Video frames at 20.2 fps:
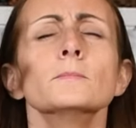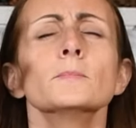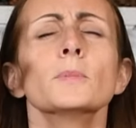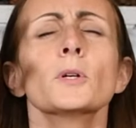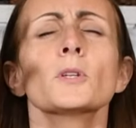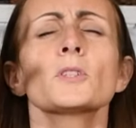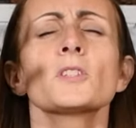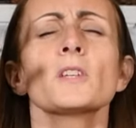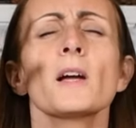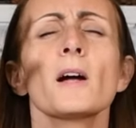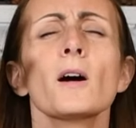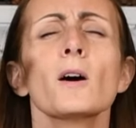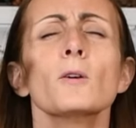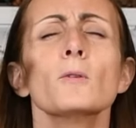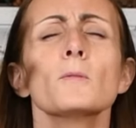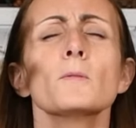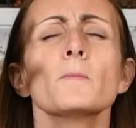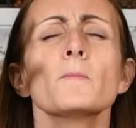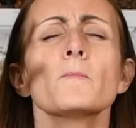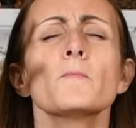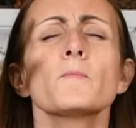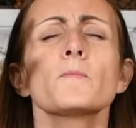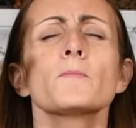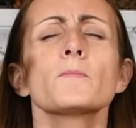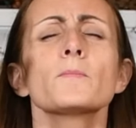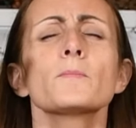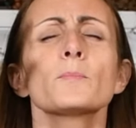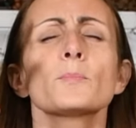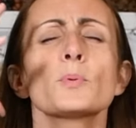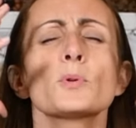Push out.
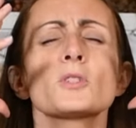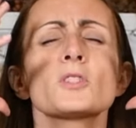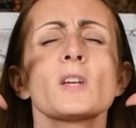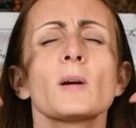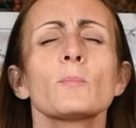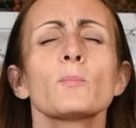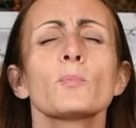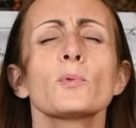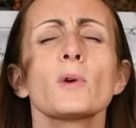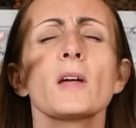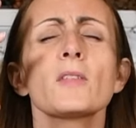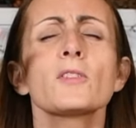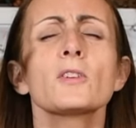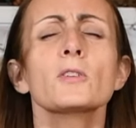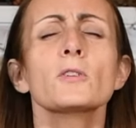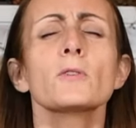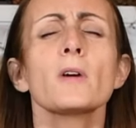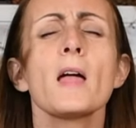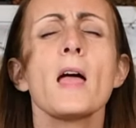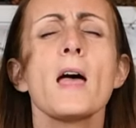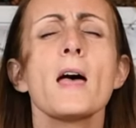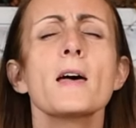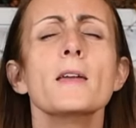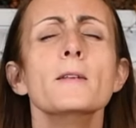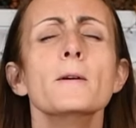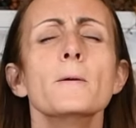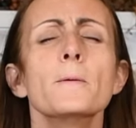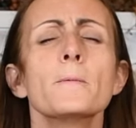Push that breath in your head.